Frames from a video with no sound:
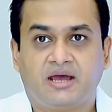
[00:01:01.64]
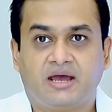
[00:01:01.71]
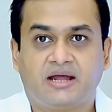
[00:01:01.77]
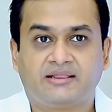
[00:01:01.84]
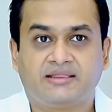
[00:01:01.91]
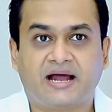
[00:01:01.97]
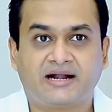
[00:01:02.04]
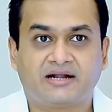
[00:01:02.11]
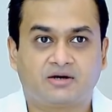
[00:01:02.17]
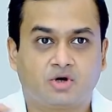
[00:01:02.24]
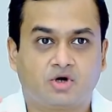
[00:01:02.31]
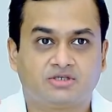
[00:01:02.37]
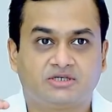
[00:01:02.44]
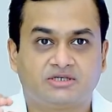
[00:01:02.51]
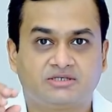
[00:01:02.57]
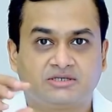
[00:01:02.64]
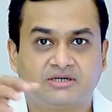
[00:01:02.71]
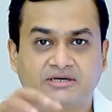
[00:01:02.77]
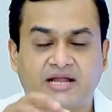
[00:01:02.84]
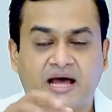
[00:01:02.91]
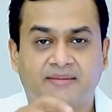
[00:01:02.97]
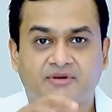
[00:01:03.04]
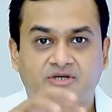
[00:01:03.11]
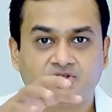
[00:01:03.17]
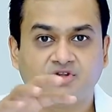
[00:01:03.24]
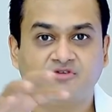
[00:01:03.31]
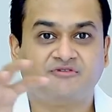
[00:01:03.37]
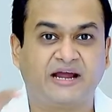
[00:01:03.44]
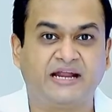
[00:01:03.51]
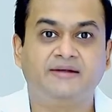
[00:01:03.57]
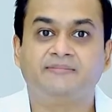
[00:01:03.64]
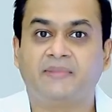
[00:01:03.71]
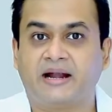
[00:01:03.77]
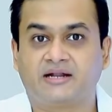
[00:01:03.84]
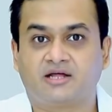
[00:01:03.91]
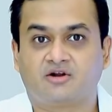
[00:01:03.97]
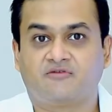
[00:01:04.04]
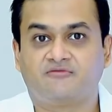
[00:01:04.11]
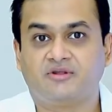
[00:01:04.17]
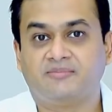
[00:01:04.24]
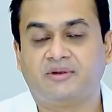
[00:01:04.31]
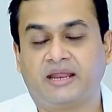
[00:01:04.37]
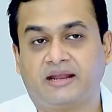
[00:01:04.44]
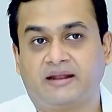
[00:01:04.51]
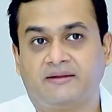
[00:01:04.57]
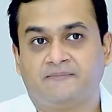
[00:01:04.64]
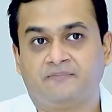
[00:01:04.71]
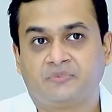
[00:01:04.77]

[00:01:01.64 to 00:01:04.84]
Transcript: and that causes a damage to the white matter of the brain.